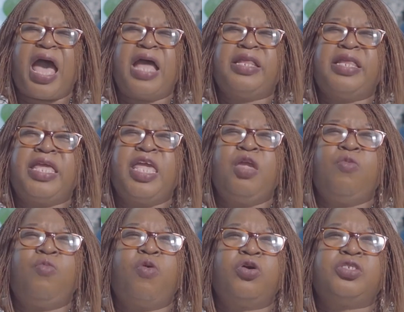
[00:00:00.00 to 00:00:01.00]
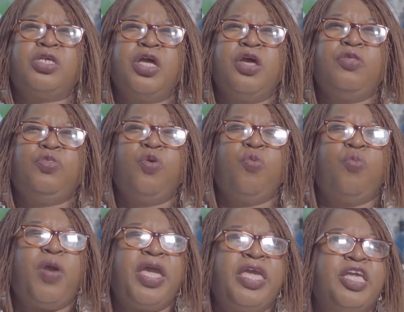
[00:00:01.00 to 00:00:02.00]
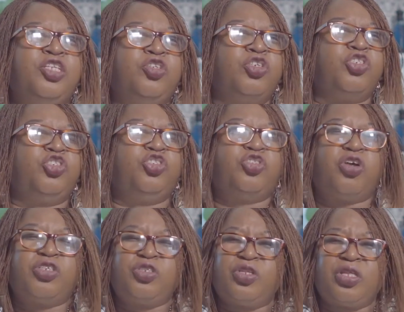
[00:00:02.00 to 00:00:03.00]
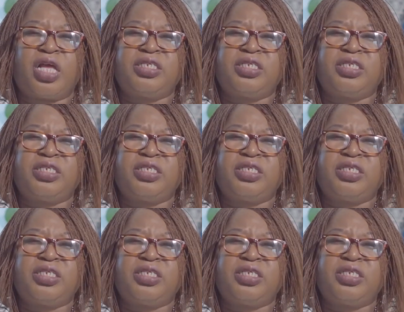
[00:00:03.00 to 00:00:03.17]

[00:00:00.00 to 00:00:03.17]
and he was the way he just judged it.